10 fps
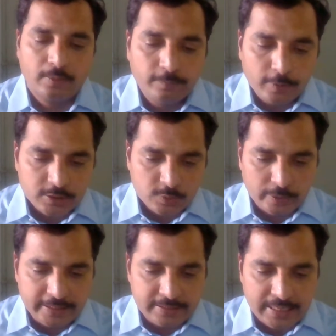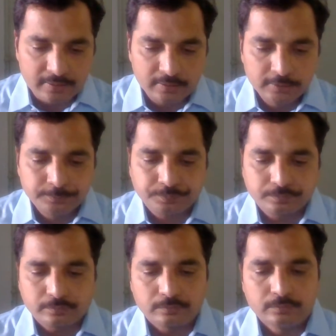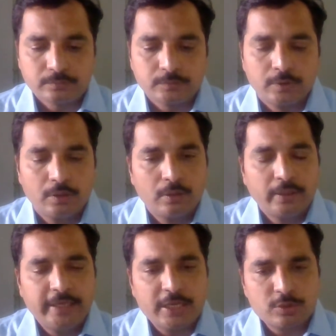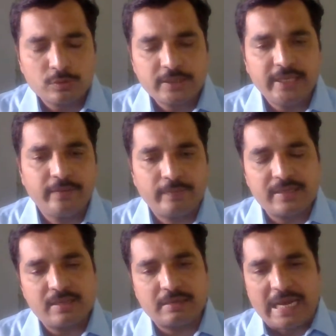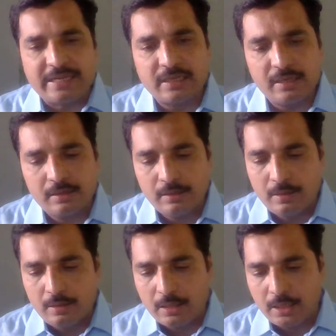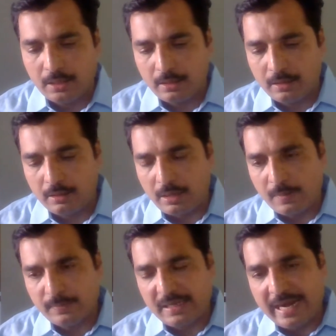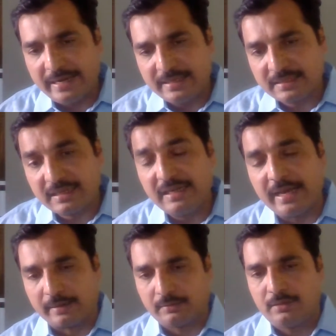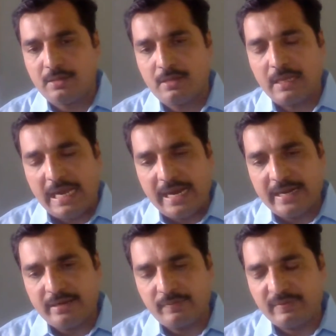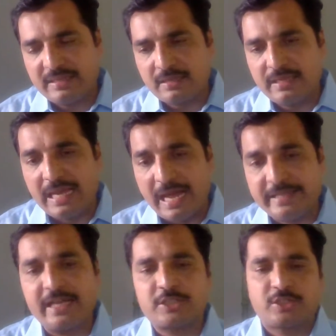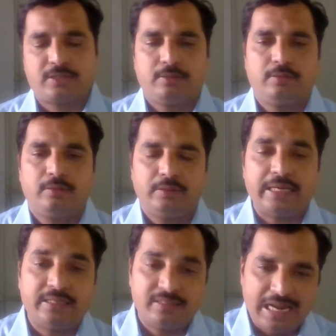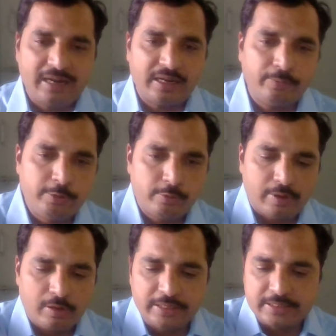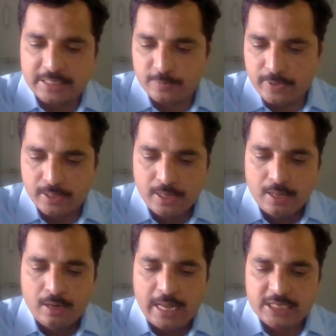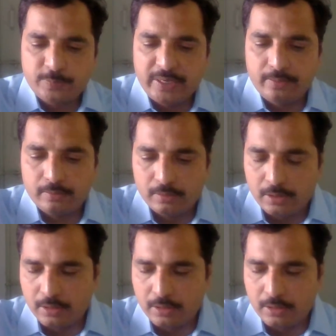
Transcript: First one is that he has to see whether the title of the land is clear, and whether the arrears, that is land revenue and all this aspect, has been